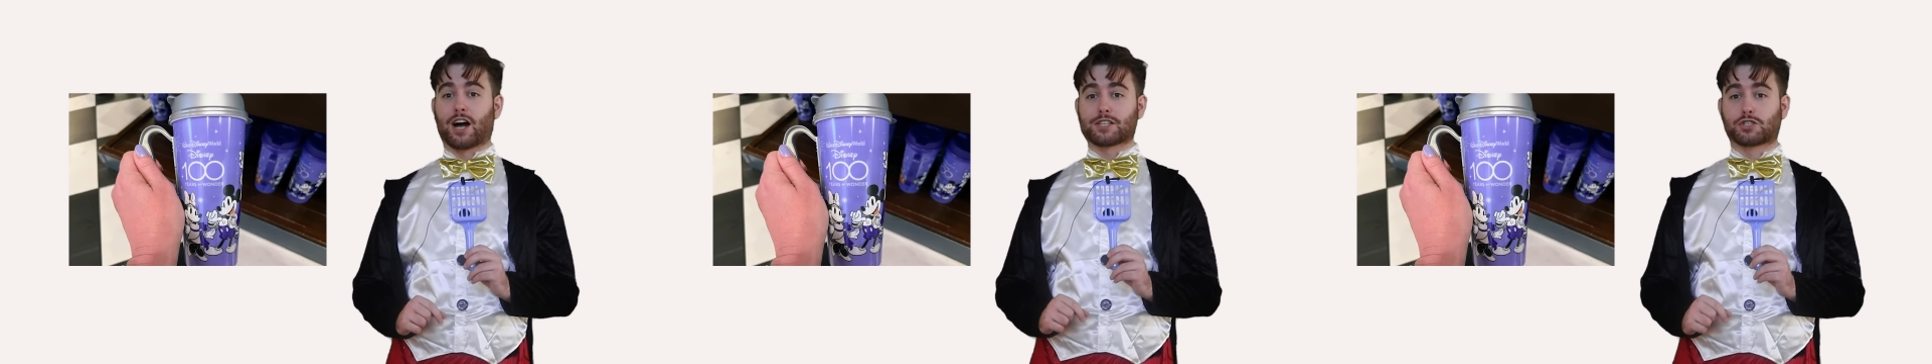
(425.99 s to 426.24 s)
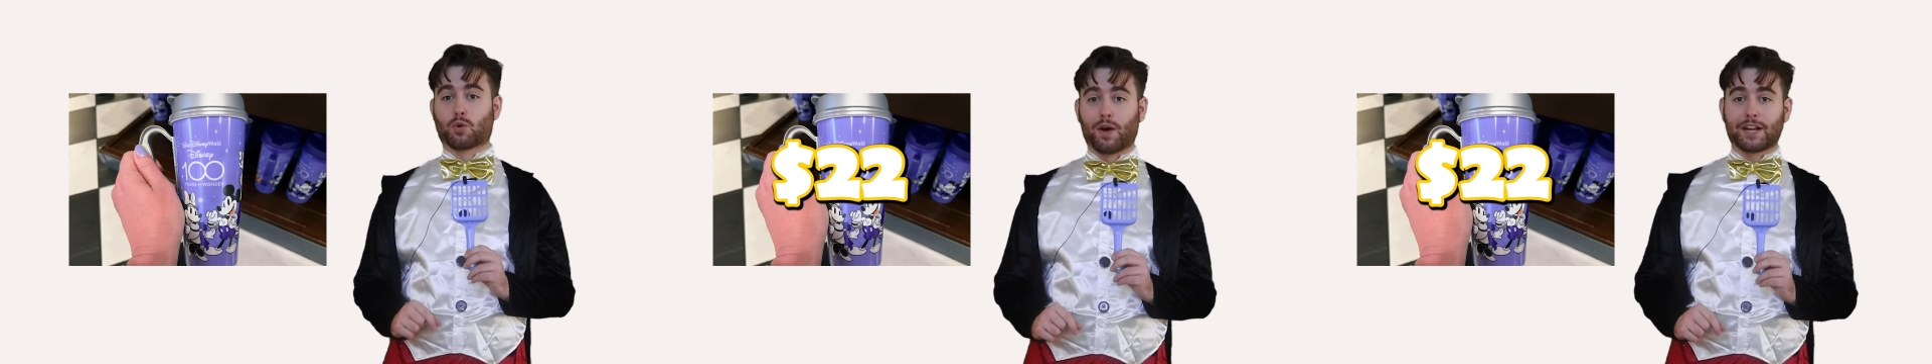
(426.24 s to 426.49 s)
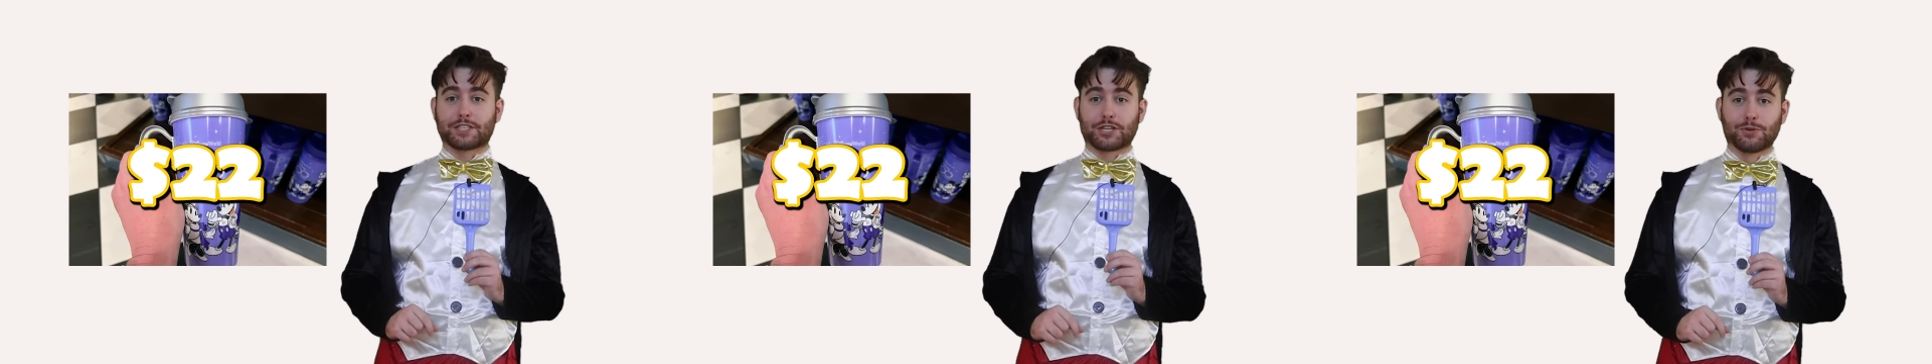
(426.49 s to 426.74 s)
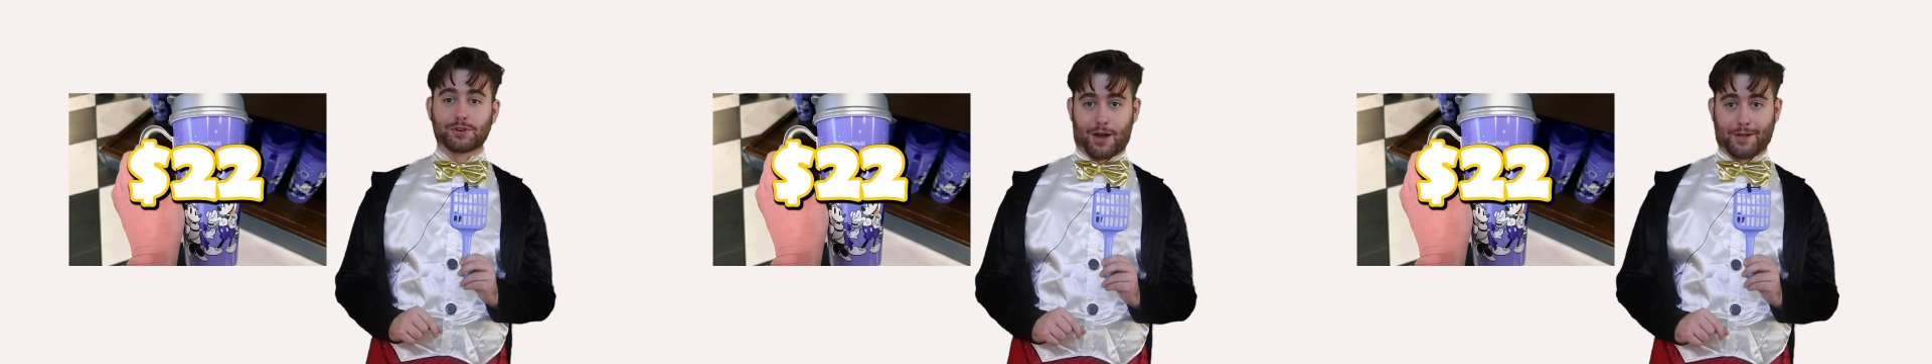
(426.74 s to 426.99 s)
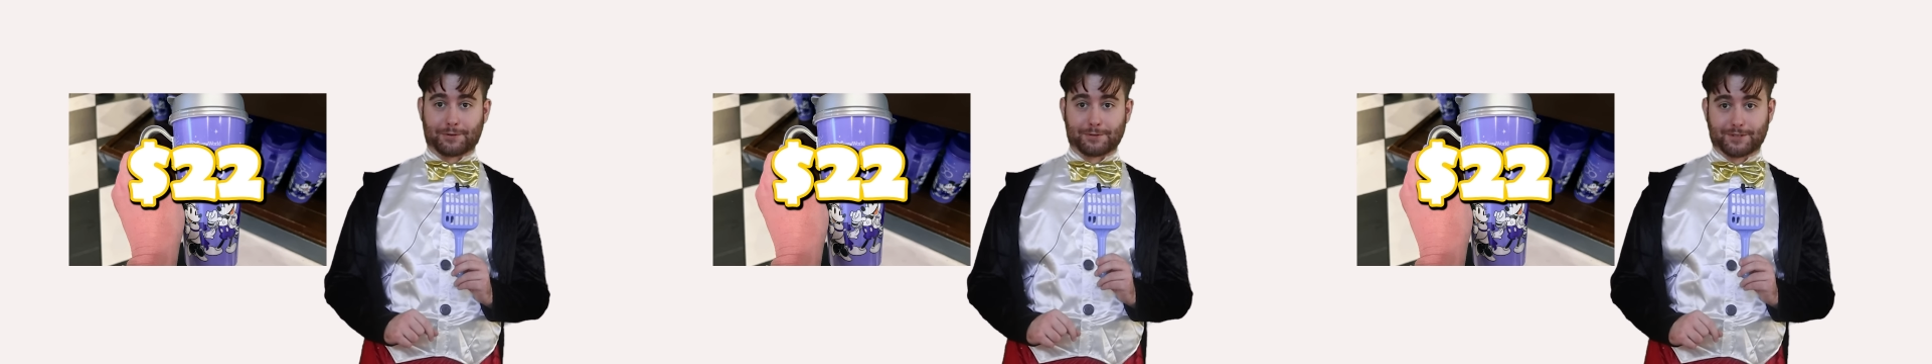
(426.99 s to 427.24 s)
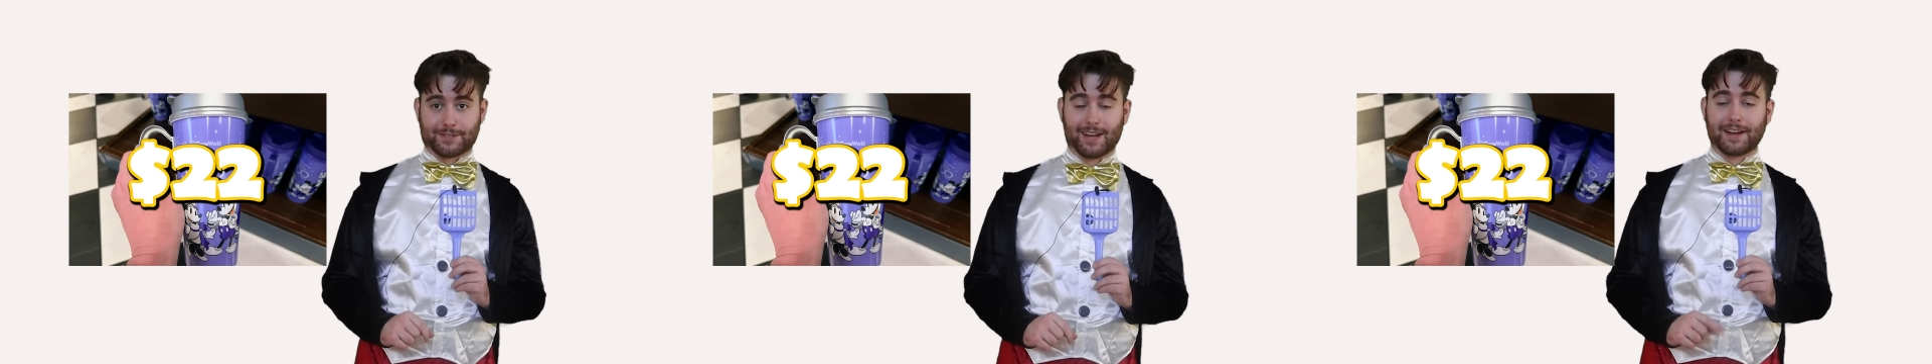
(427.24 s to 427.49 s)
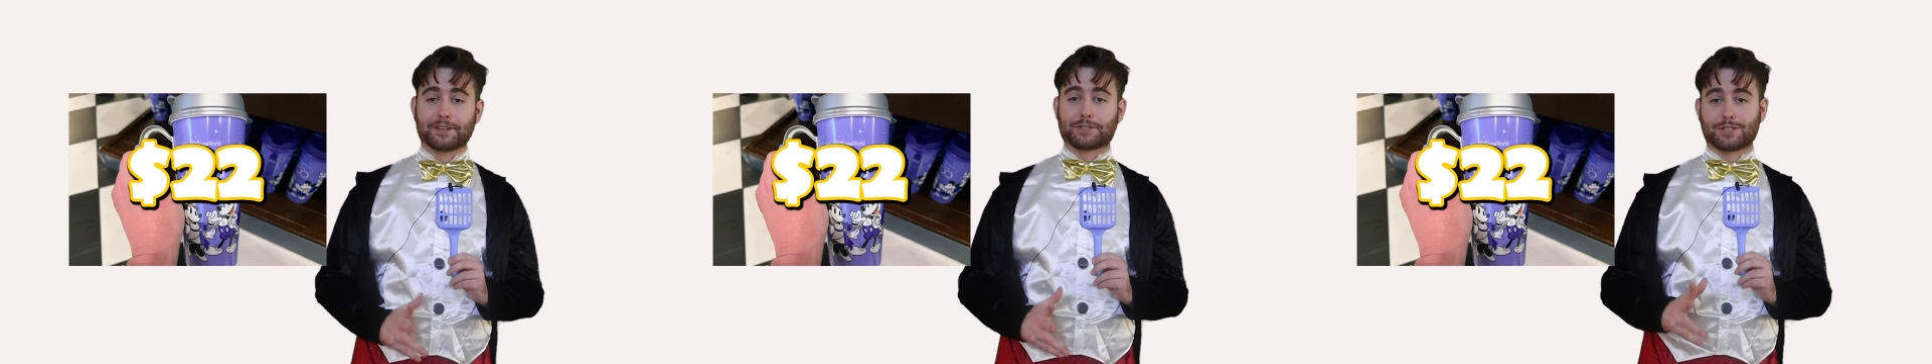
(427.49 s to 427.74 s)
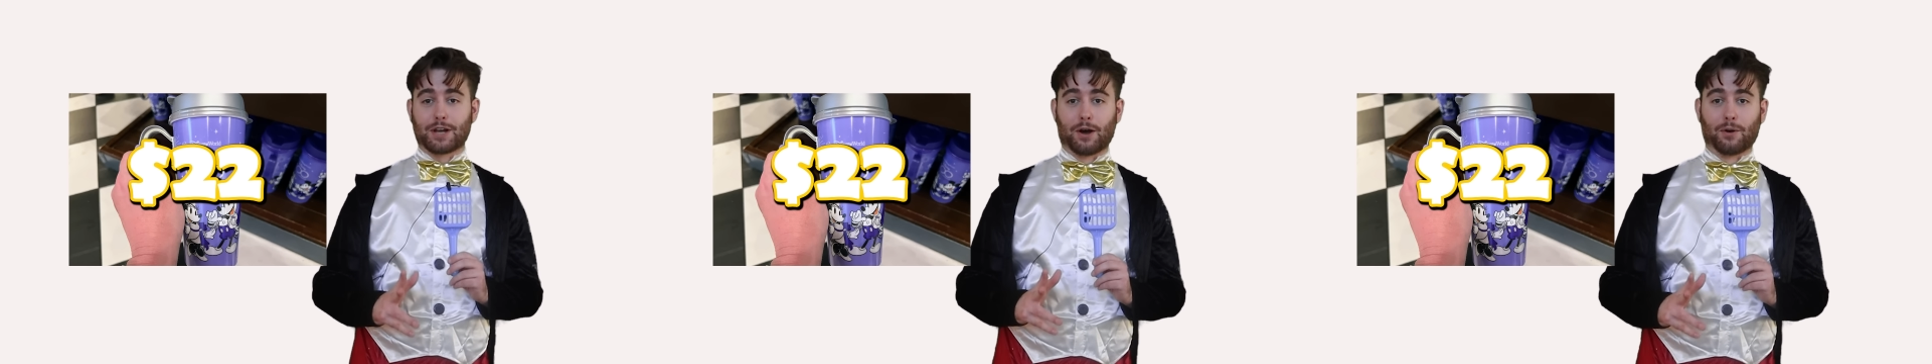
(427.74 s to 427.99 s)
cost $22.
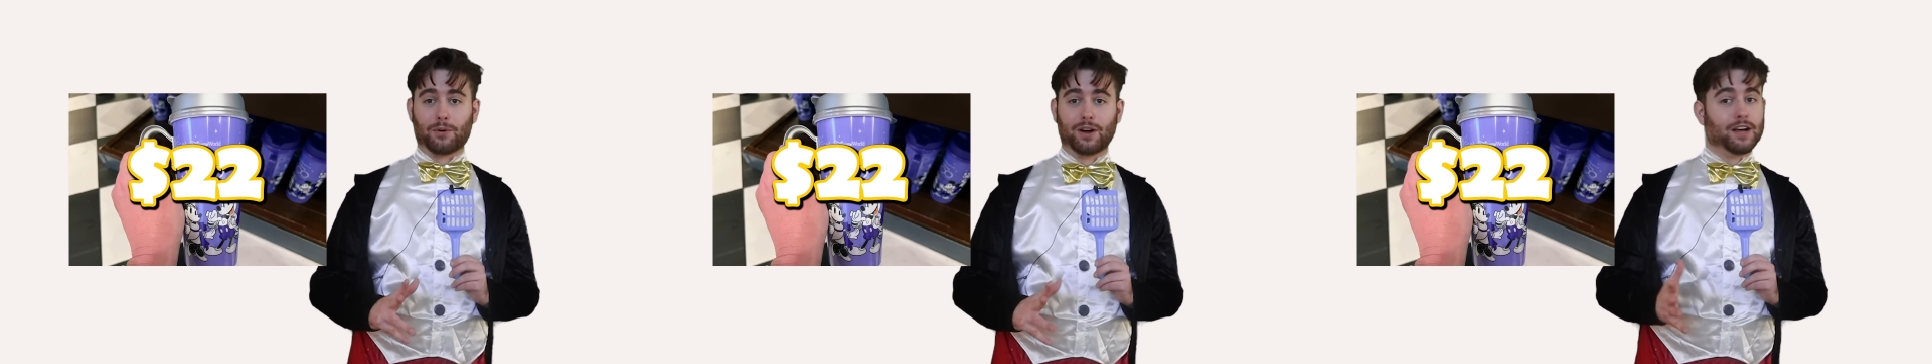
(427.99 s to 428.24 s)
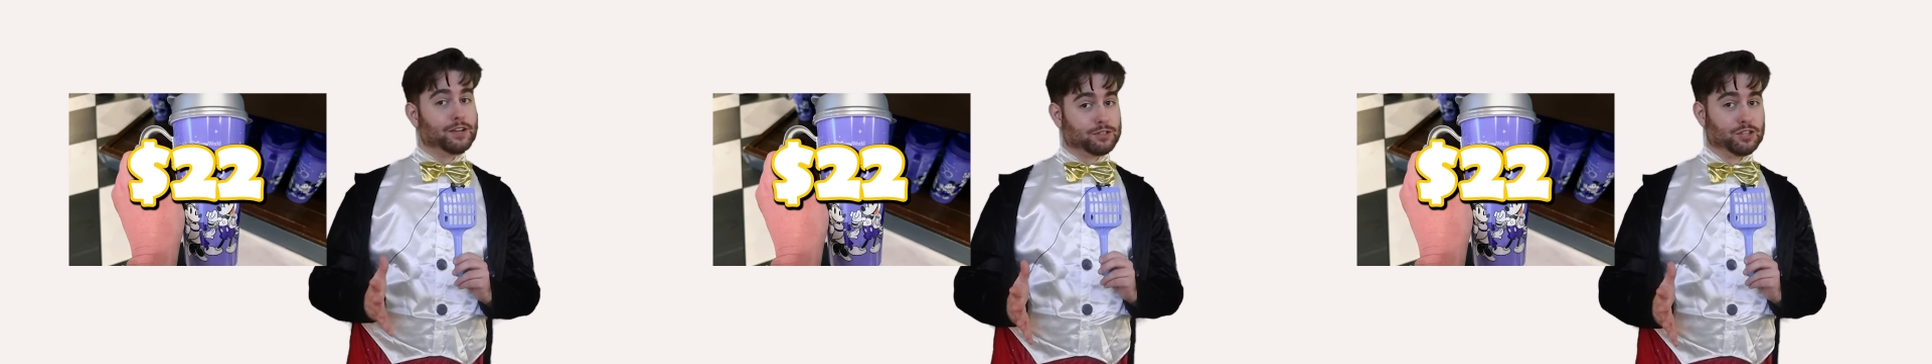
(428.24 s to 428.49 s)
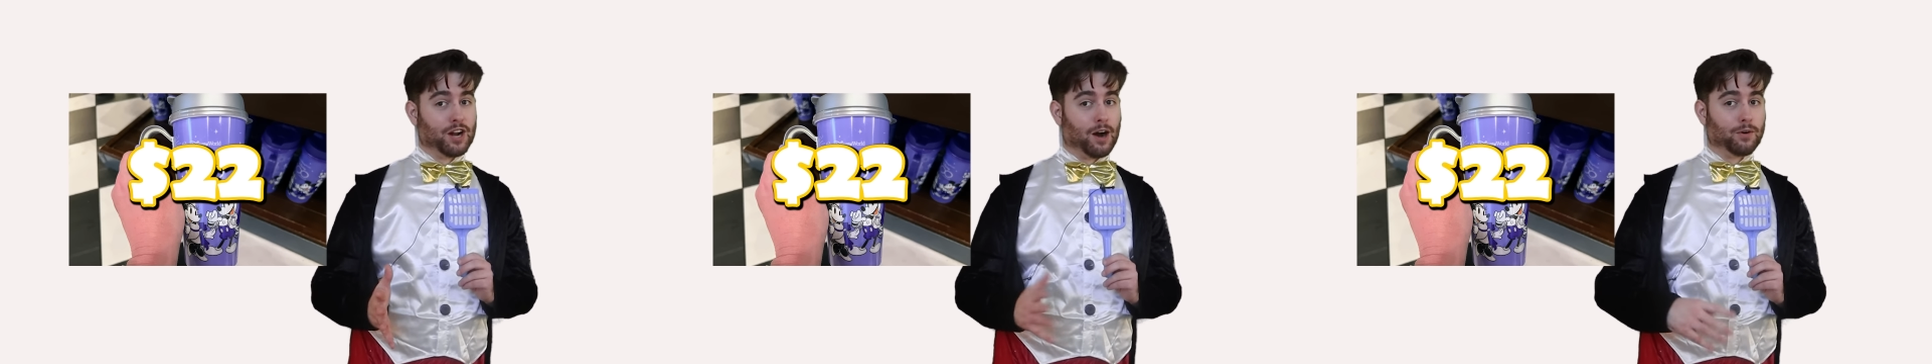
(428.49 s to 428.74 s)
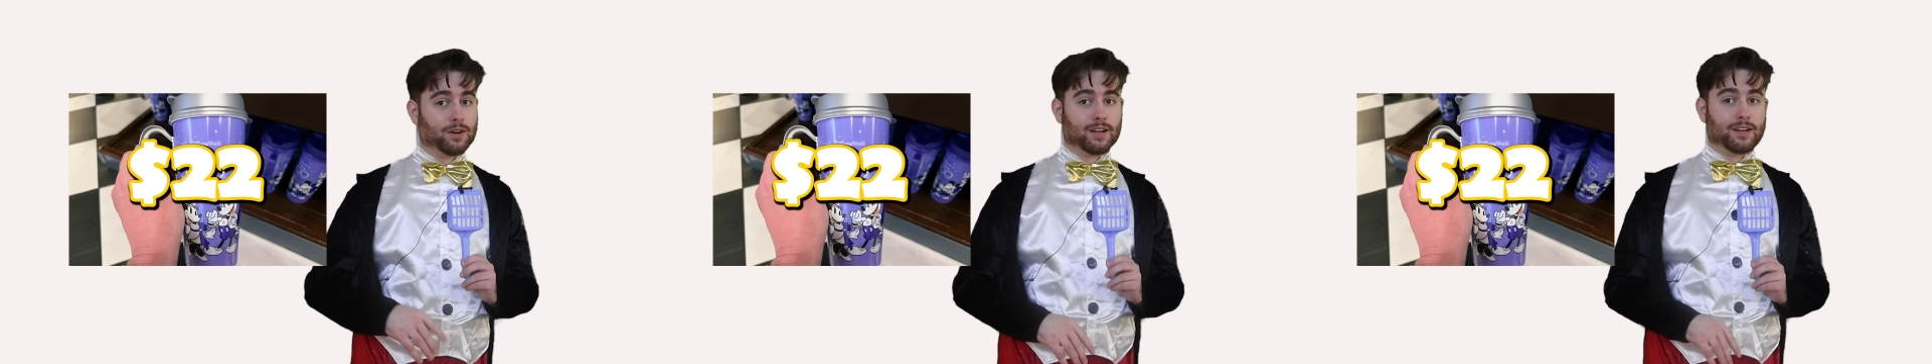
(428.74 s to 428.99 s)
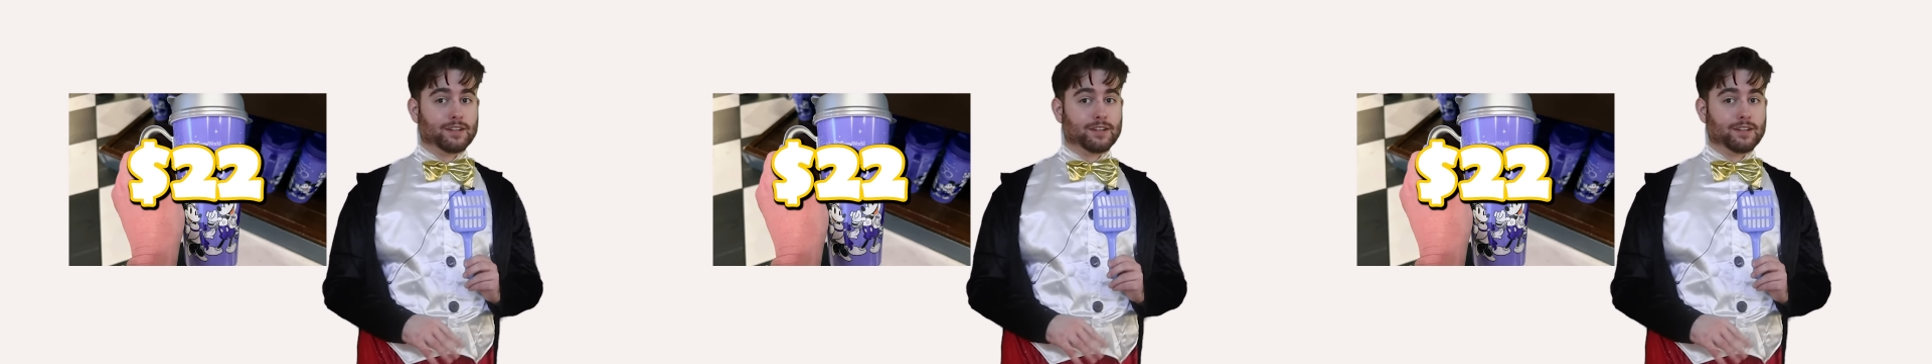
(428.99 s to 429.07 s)
So, you know,